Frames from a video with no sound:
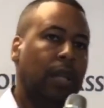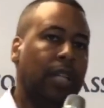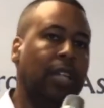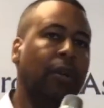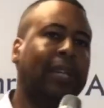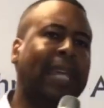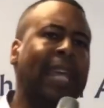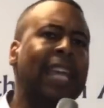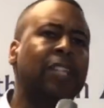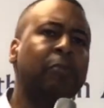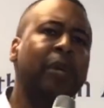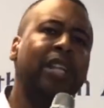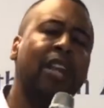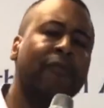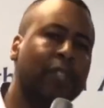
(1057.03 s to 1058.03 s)
and your
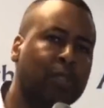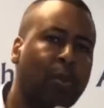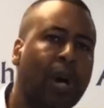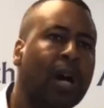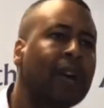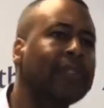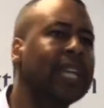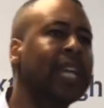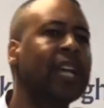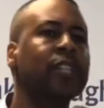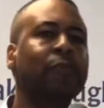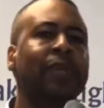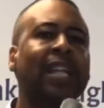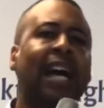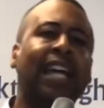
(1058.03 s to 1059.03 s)
kid's been there for 12
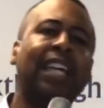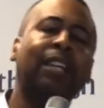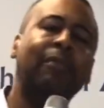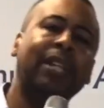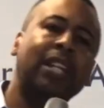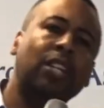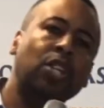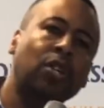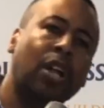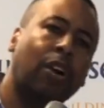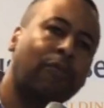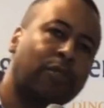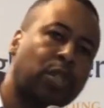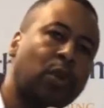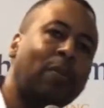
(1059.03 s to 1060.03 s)
years, but now he's been,
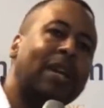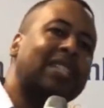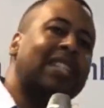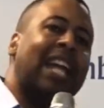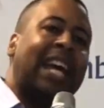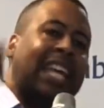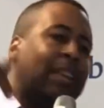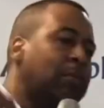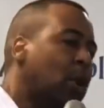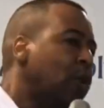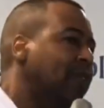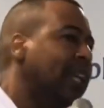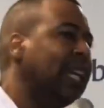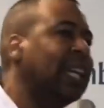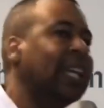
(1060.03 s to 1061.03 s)
for 2 months, and now he
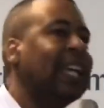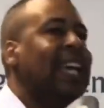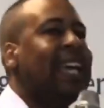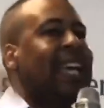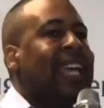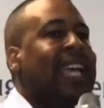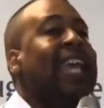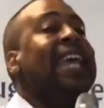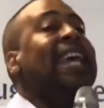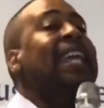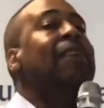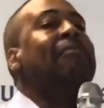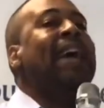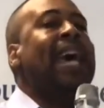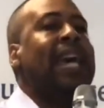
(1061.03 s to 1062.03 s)
moved in, he
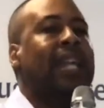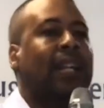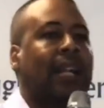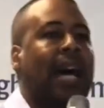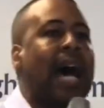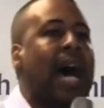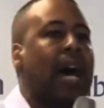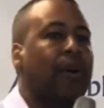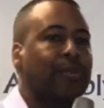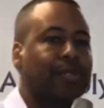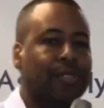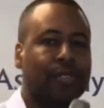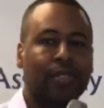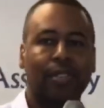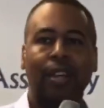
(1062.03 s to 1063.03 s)
the man of the
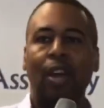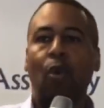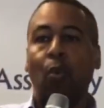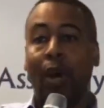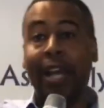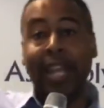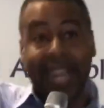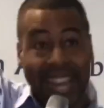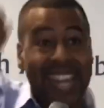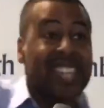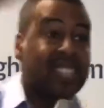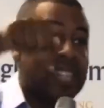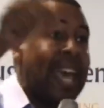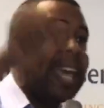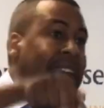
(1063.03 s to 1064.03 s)
house. Where
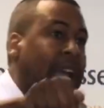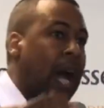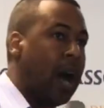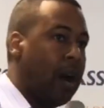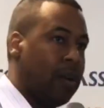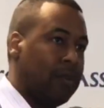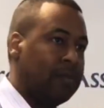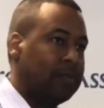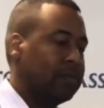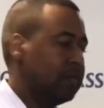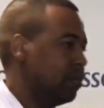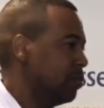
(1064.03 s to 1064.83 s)
he say go.